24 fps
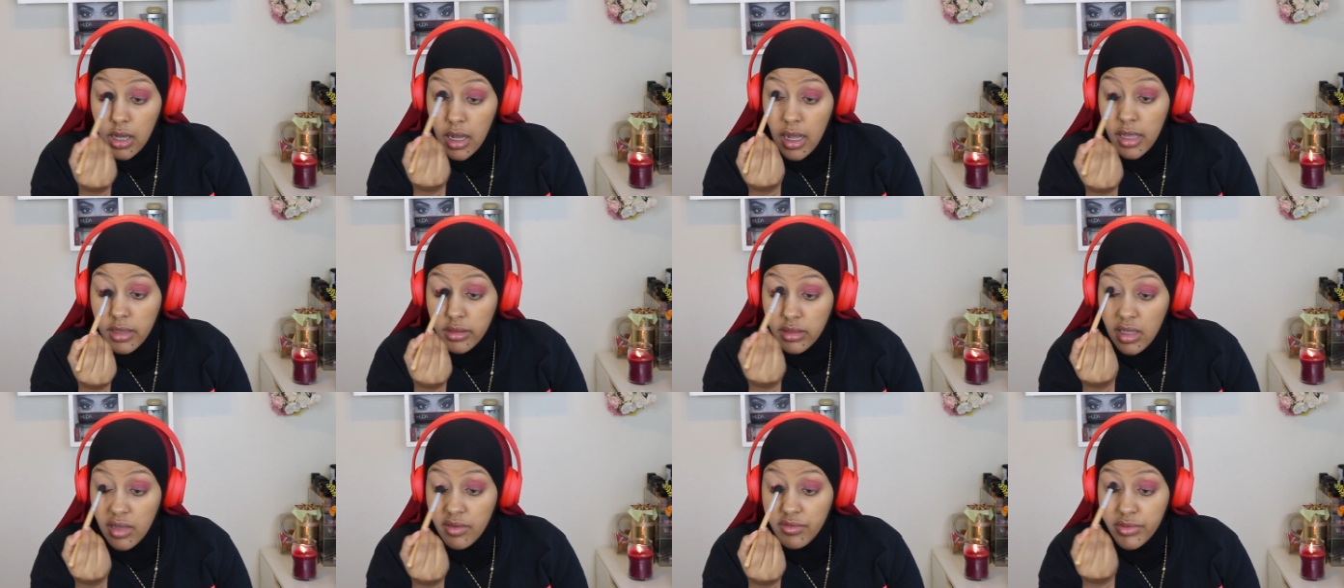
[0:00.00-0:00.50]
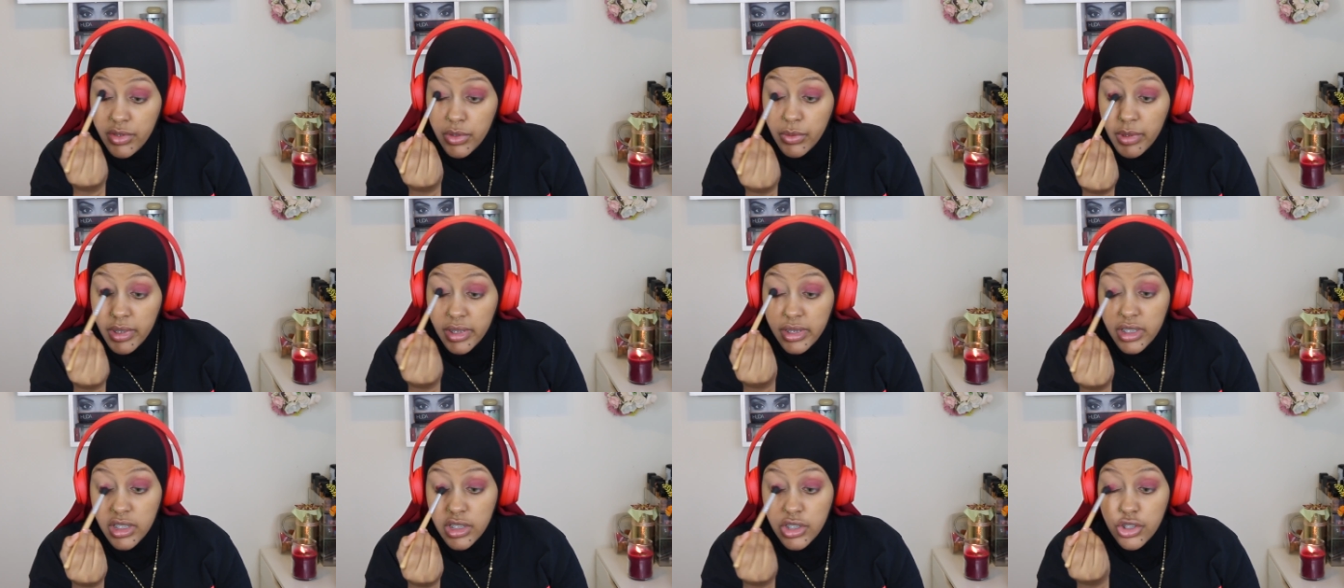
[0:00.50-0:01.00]
I love
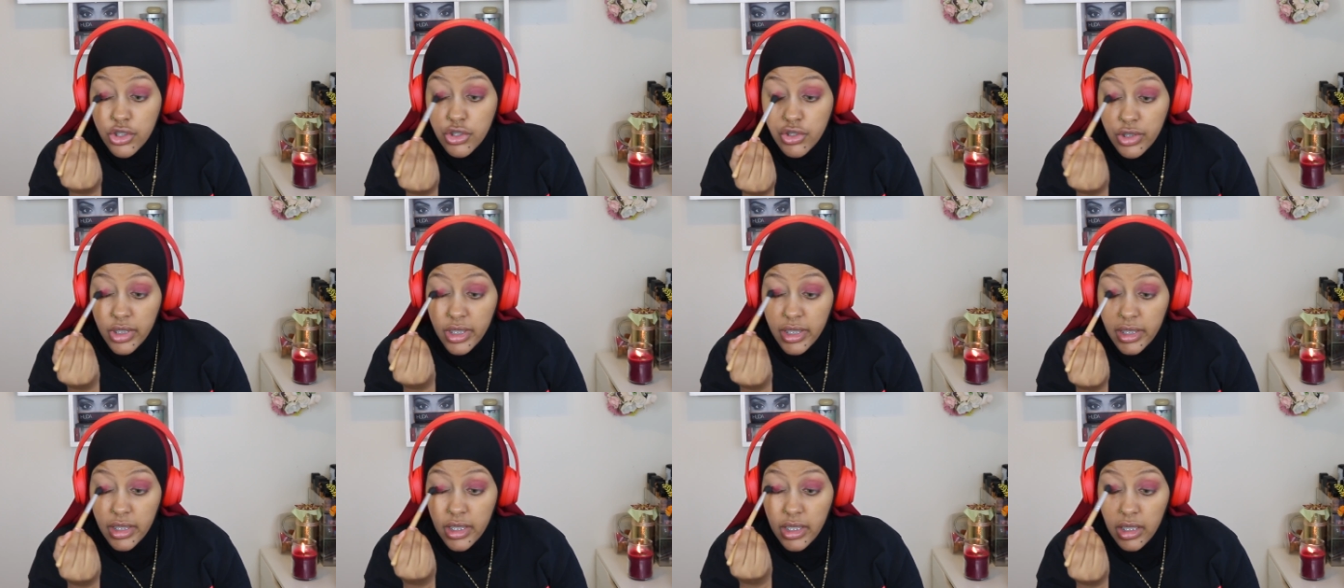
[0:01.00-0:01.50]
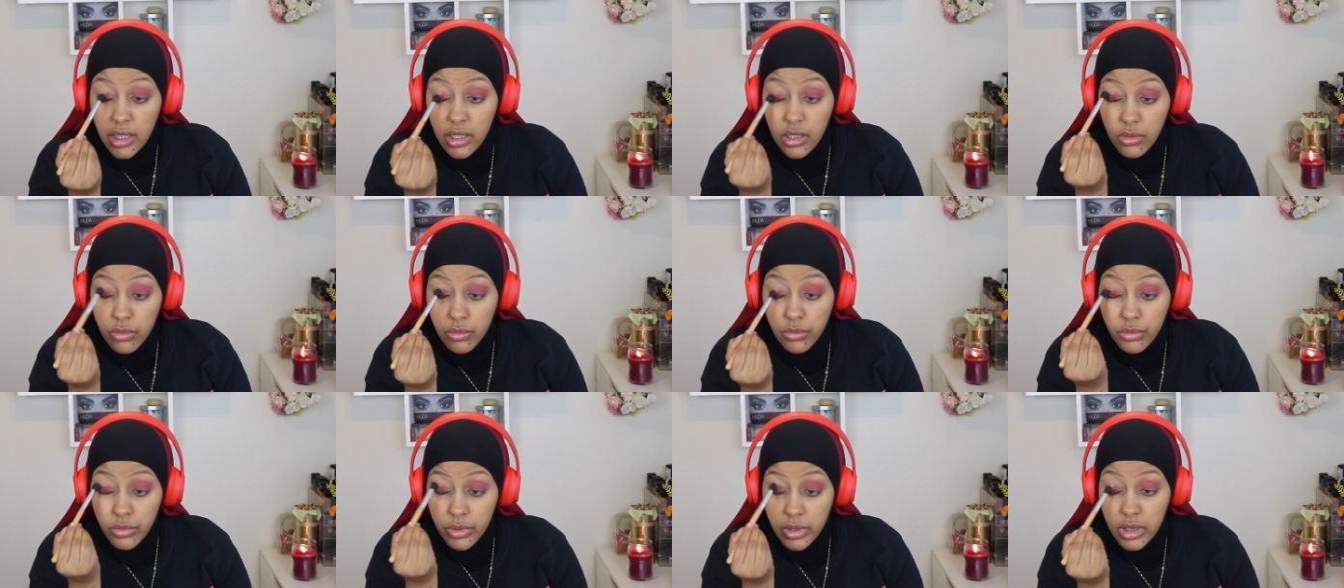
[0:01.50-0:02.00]
doing this trick.
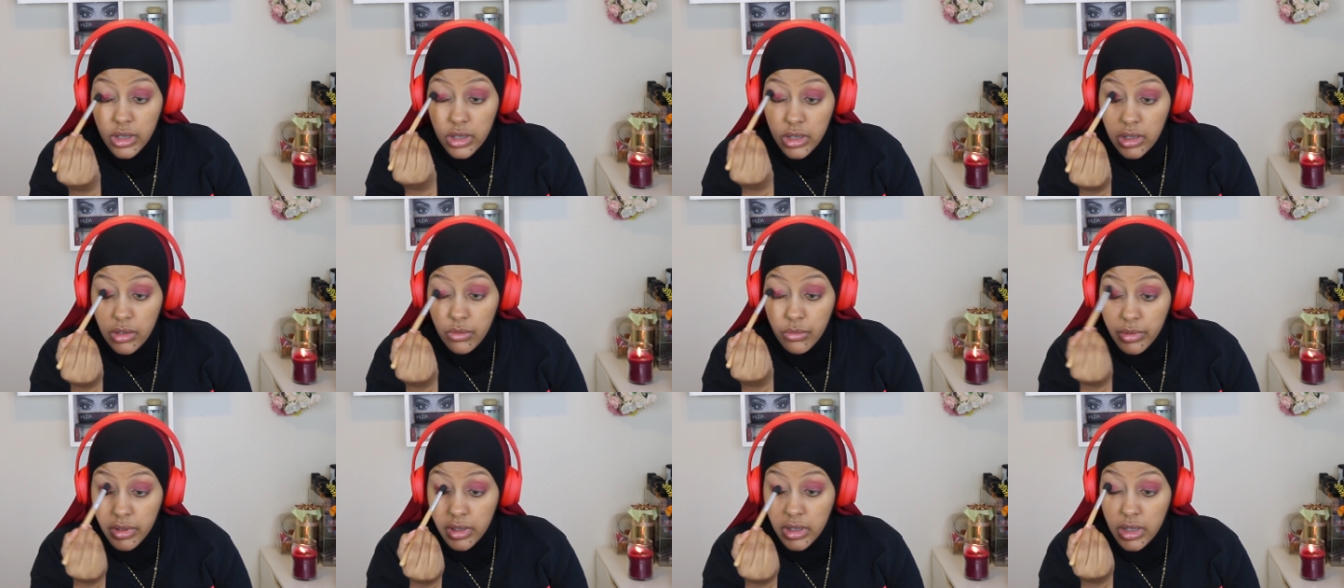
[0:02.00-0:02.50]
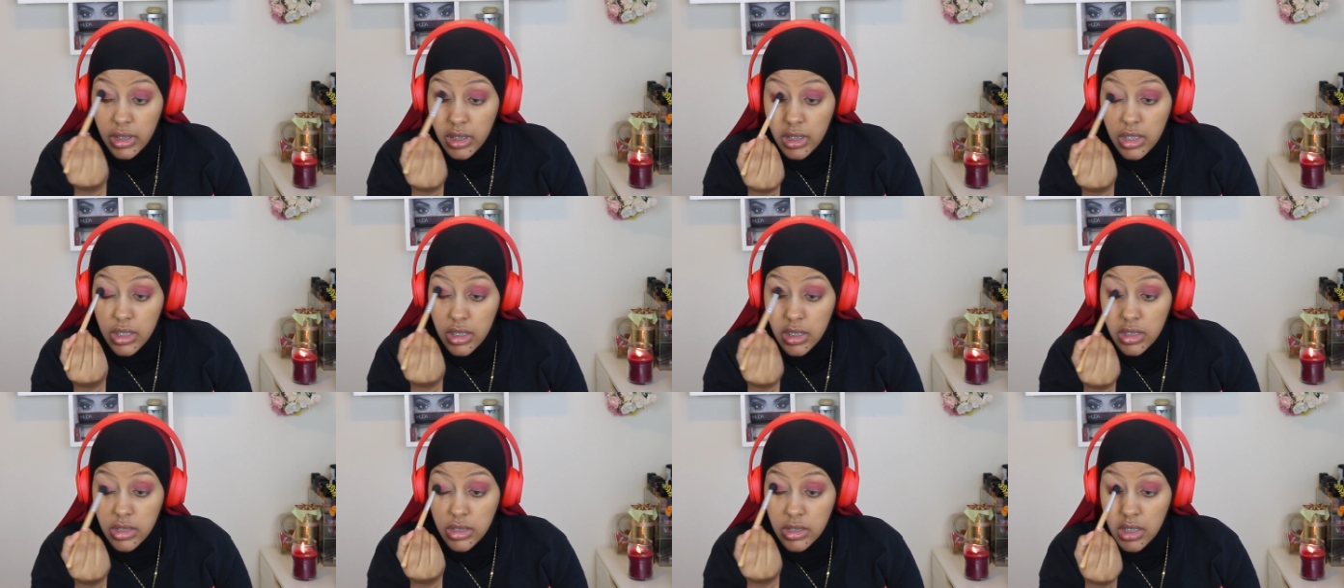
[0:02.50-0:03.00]
It really, really
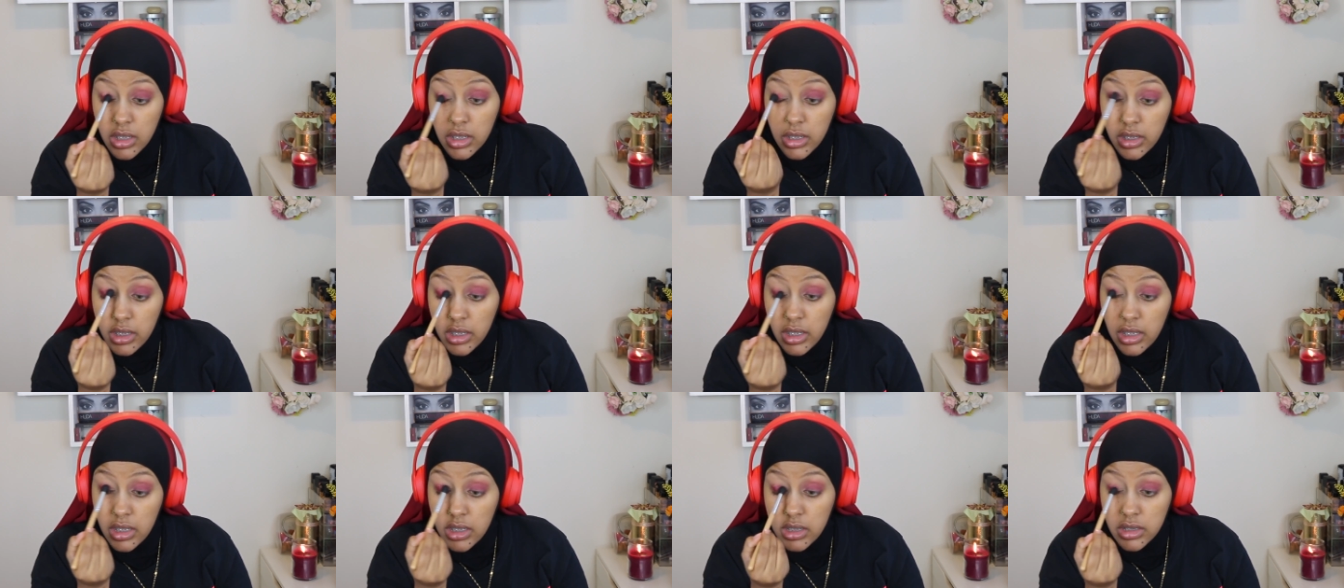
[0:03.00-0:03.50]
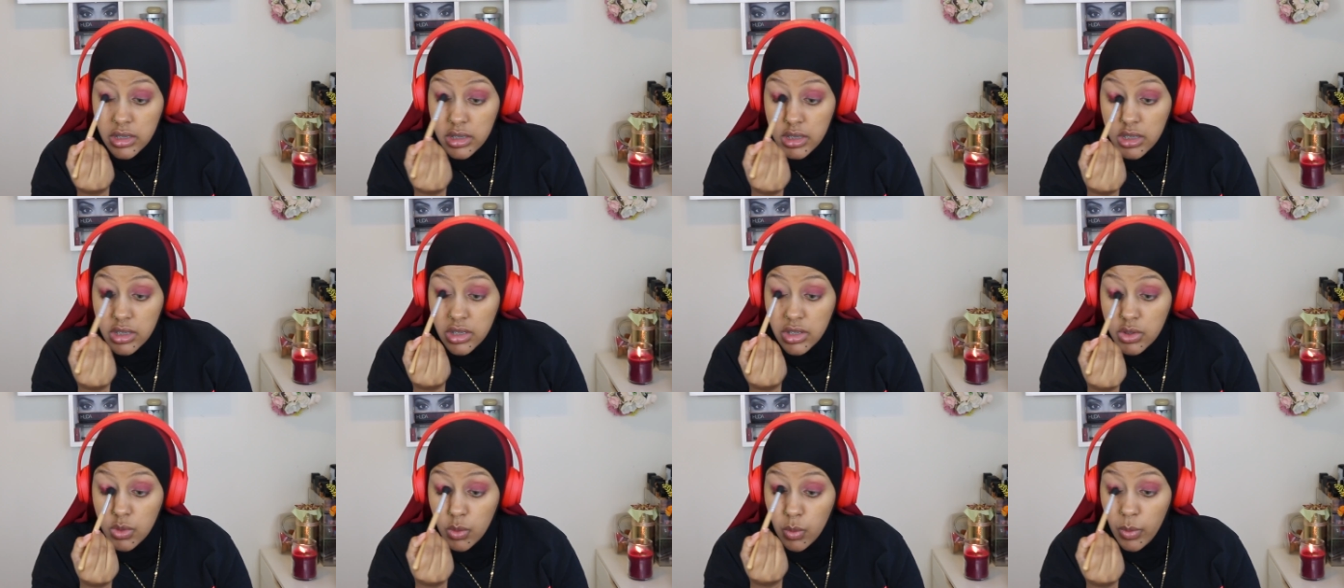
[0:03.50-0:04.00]
is the
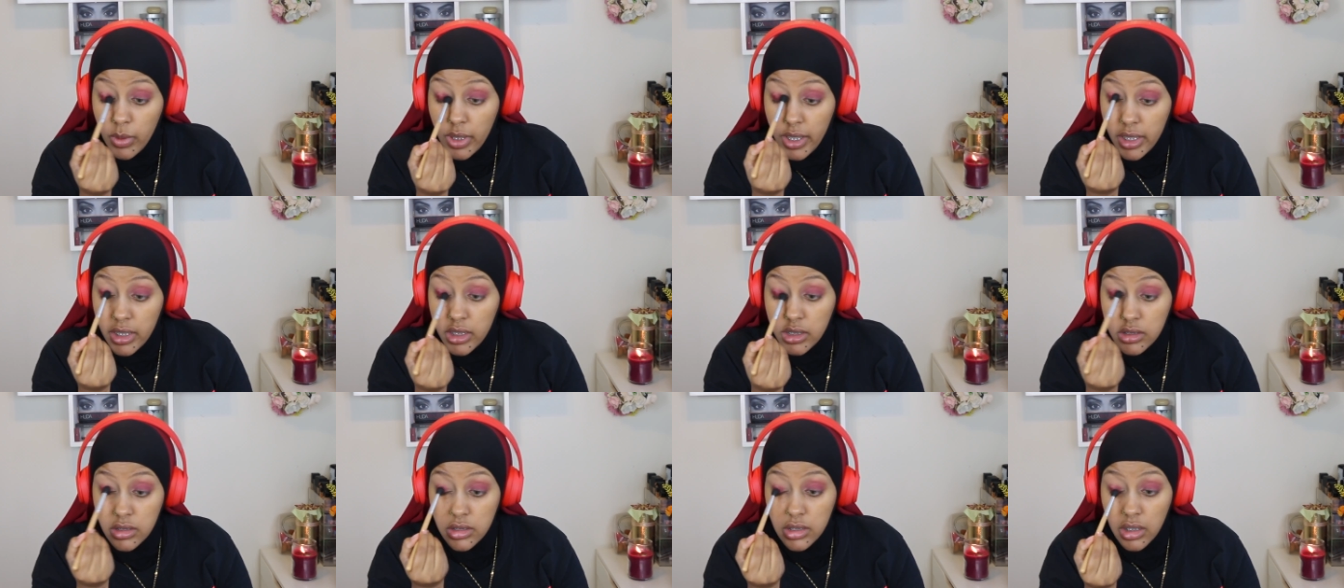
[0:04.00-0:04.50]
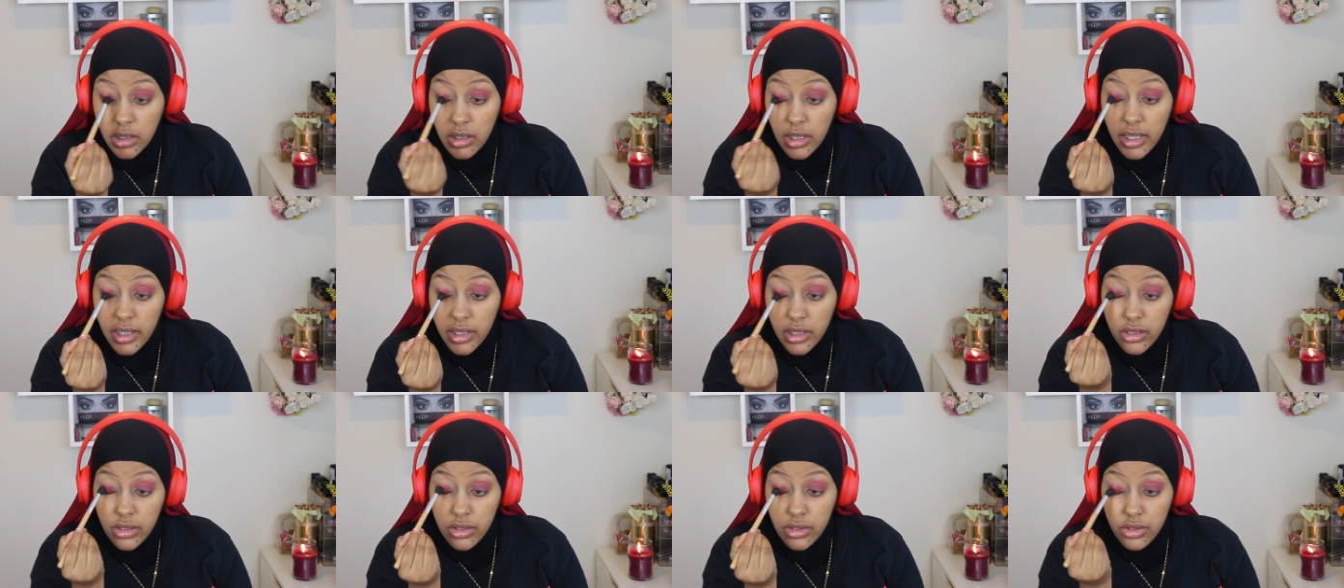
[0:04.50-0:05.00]
easiest way to
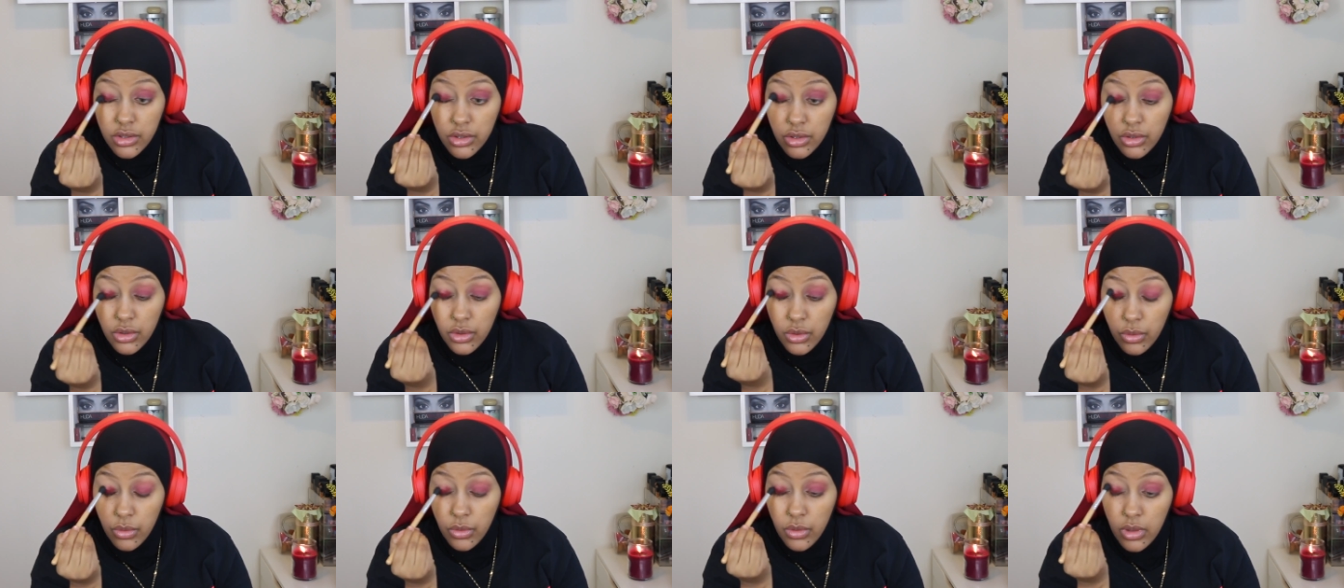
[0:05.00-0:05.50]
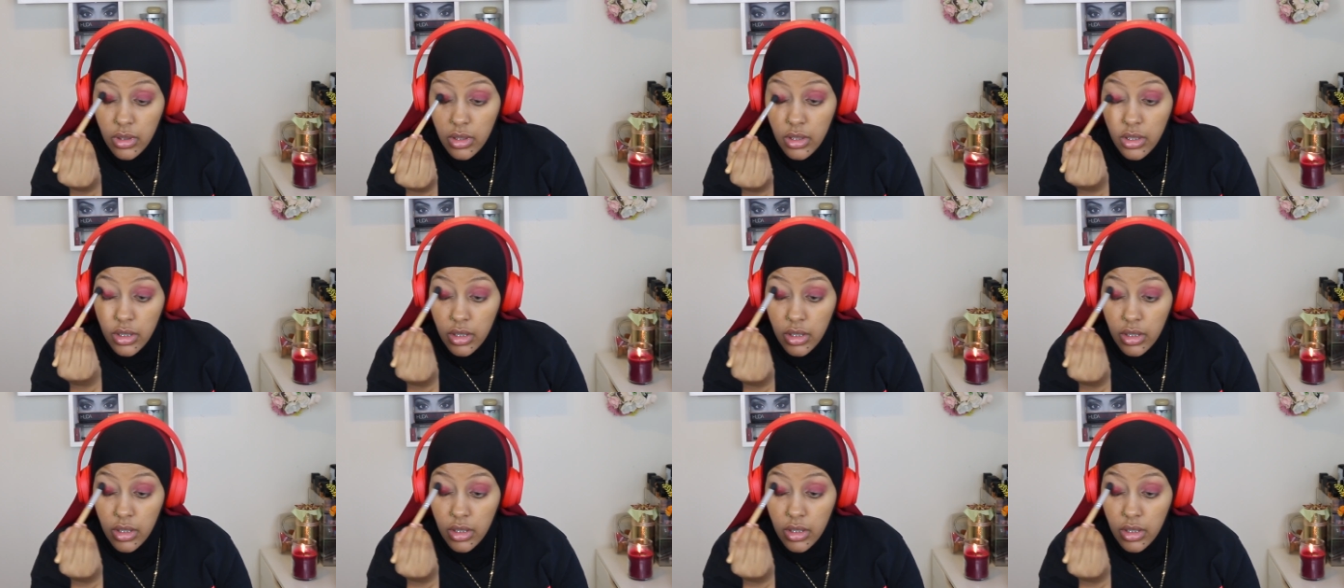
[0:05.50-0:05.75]
like do